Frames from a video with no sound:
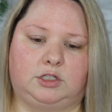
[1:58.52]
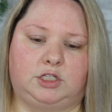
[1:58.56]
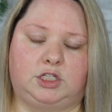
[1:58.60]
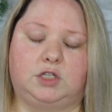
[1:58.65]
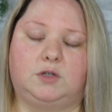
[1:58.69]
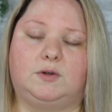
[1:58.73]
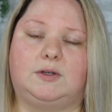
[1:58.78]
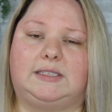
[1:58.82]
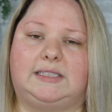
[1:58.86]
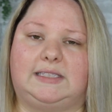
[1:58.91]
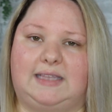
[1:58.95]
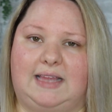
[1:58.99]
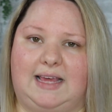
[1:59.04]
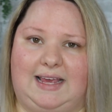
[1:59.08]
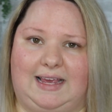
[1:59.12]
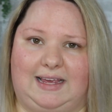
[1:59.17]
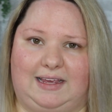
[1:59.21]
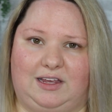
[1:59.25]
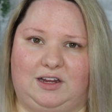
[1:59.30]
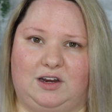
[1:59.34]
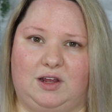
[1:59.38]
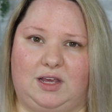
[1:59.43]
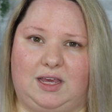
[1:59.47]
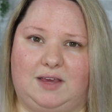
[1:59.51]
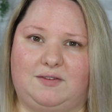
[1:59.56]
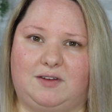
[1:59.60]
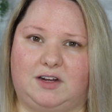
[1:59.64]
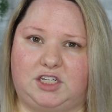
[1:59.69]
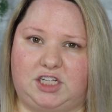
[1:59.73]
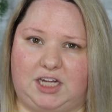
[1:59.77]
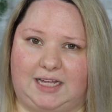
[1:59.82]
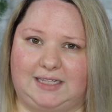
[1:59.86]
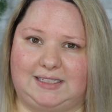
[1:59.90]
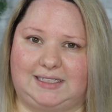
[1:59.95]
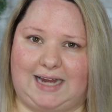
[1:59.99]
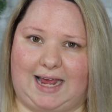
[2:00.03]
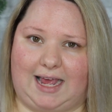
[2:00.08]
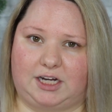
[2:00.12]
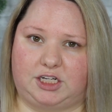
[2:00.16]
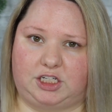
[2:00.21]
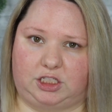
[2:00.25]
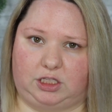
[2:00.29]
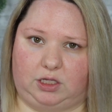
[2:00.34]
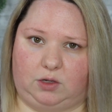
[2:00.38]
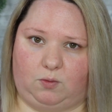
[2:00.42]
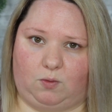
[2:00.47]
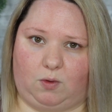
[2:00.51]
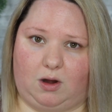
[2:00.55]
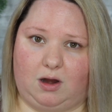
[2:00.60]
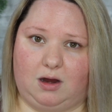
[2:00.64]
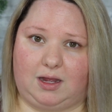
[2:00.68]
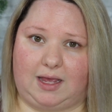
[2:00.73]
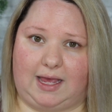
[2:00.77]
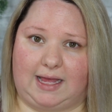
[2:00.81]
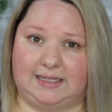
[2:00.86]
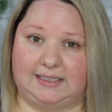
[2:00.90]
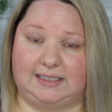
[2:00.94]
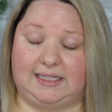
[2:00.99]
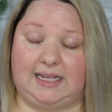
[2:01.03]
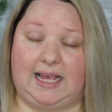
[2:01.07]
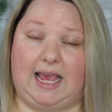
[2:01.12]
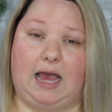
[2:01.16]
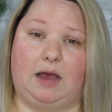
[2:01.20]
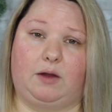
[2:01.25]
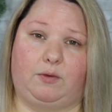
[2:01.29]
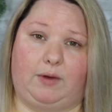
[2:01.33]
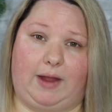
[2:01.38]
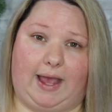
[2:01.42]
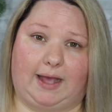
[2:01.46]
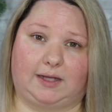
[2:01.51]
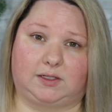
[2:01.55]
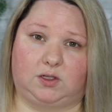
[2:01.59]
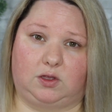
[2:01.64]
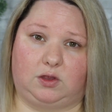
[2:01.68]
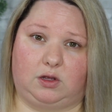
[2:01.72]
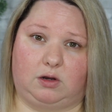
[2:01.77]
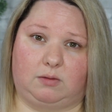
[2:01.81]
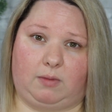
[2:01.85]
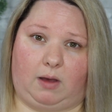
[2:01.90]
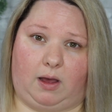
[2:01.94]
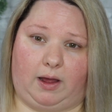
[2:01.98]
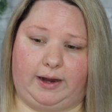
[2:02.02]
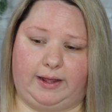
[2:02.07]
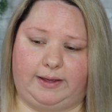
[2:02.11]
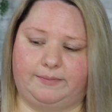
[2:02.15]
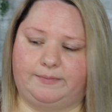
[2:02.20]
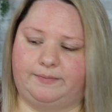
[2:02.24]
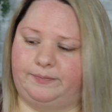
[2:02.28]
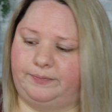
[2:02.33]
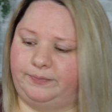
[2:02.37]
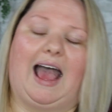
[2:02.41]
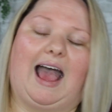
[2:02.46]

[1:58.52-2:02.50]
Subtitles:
do its thing, you know, give it a chance to actually work and see how it reacts with your body.